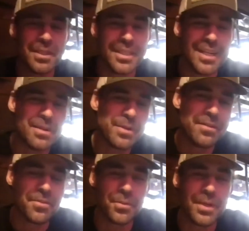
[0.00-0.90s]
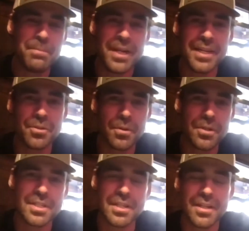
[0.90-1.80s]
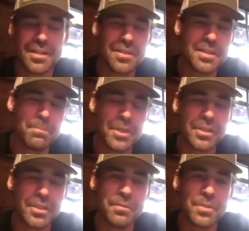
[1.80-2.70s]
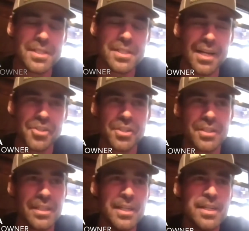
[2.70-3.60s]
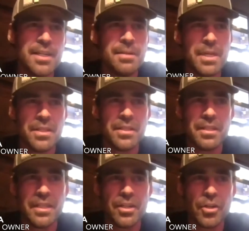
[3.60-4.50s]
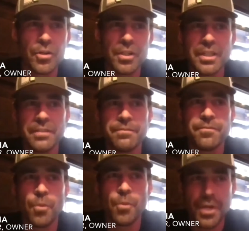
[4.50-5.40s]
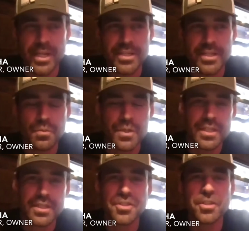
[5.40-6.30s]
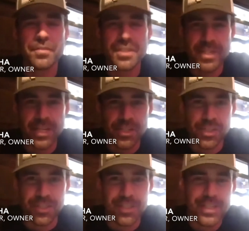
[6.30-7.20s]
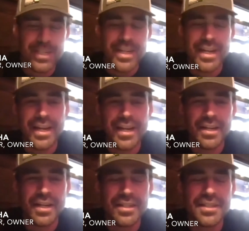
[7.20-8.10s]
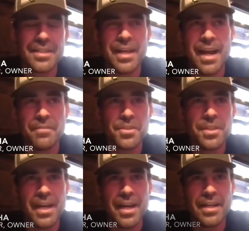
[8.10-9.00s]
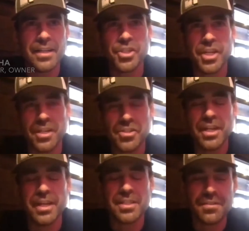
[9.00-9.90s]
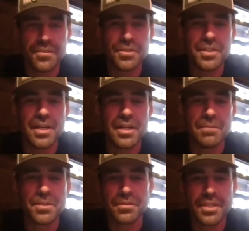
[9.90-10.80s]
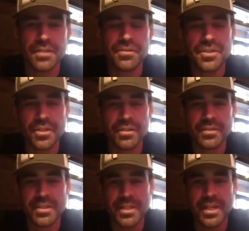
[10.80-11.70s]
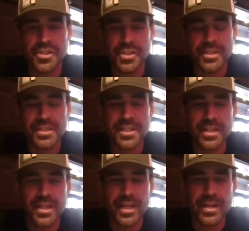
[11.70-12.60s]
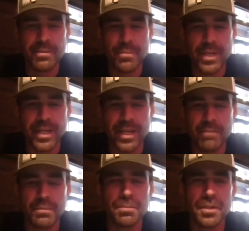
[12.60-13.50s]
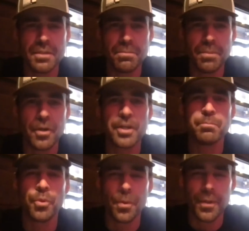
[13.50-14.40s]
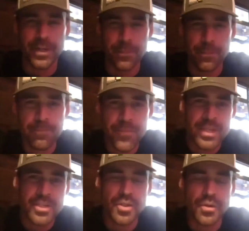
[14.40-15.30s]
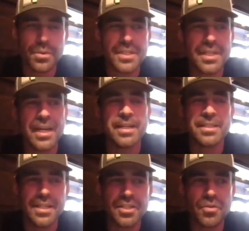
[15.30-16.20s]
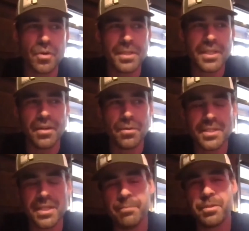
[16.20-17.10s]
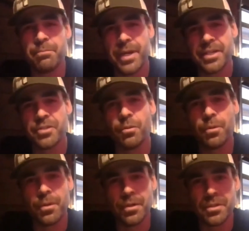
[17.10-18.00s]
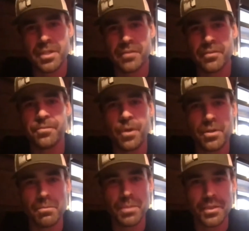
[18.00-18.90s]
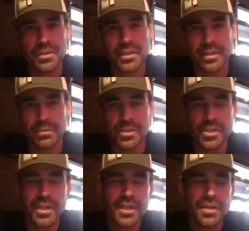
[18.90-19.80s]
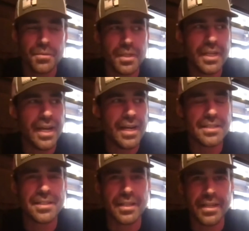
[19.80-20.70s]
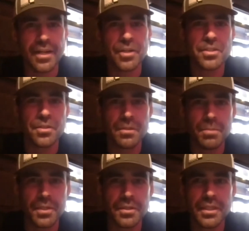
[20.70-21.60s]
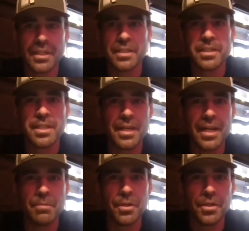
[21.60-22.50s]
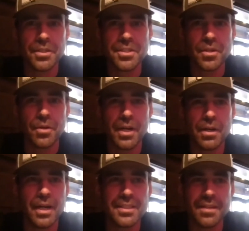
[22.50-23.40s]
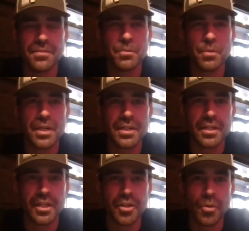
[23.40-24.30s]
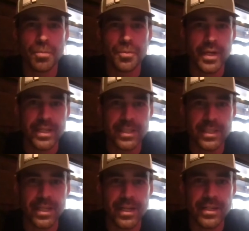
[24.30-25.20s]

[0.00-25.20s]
Yeah, we have 3 bay doors. The building was actually in the early 40s was a service station. And after that, it changed hands a few times for different service stations. And then it became Liberty Park Emporium. So it was an antique store, but they always kept the bay doors on the front of the building, which really added to the character of the building and the neighborhood. So I definitely wanted to incorporate that